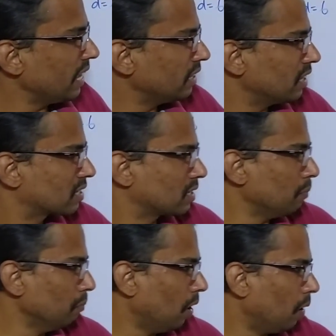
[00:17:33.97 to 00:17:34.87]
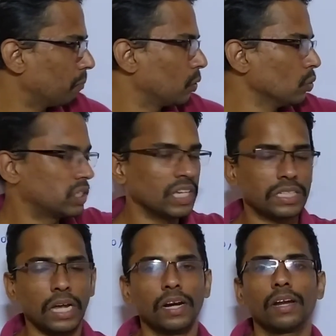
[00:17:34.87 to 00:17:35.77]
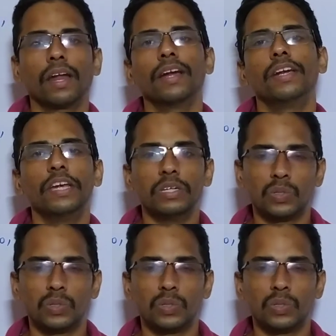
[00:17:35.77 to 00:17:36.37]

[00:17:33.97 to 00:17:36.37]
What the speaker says: take the sum up to 690?